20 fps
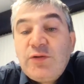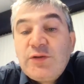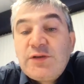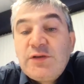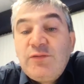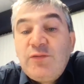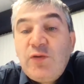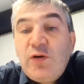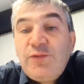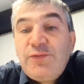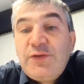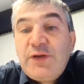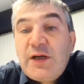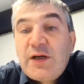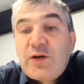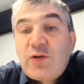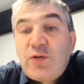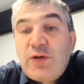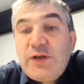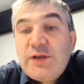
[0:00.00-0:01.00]
I was involved in
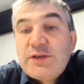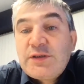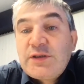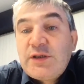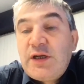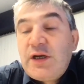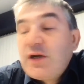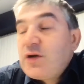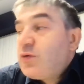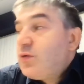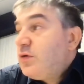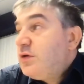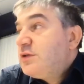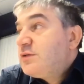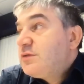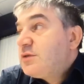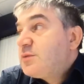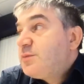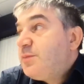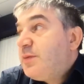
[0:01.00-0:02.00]
Acronis, and
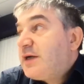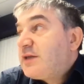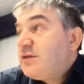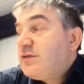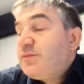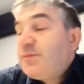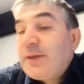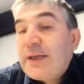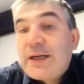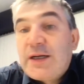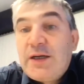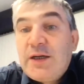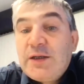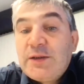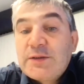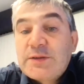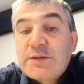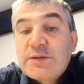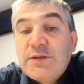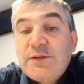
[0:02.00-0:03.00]
Acronis was part of
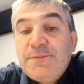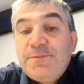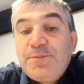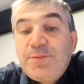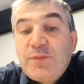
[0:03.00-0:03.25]
Parallels,